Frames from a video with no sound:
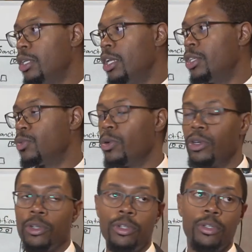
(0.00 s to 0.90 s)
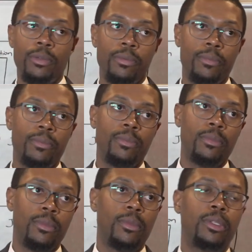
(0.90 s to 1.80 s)
in his word.
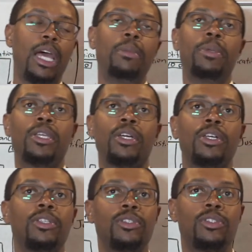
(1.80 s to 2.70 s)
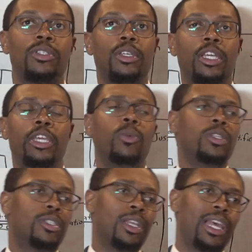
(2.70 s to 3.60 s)
Not because he
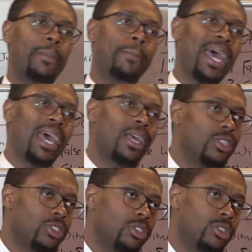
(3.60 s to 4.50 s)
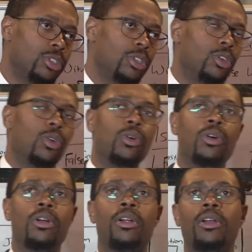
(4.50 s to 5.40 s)
wants to lambaste
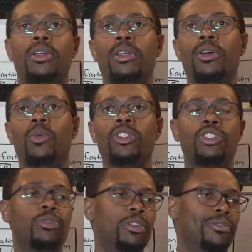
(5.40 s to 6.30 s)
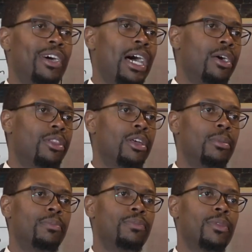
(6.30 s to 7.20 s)
or wants to revile
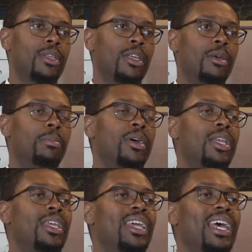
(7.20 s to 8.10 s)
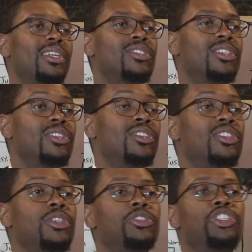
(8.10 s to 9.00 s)
them, but he has
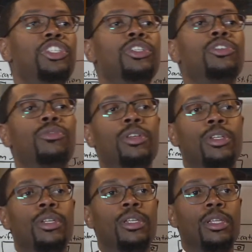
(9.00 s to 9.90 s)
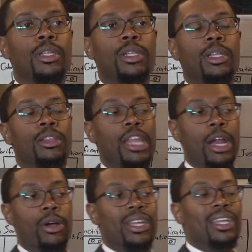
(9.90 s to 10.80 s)
sincere children that
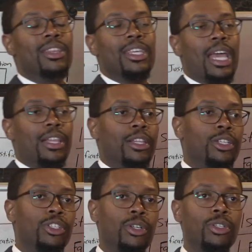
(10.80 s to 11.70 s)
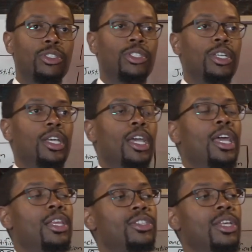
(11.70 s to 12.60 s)
are in the Catholic Church,
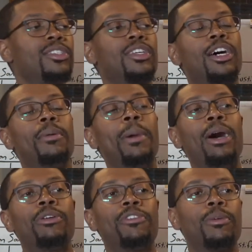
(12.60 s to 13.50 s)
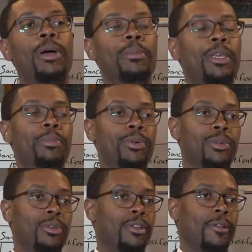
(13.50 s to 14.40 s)
and he says, come out of her, my people.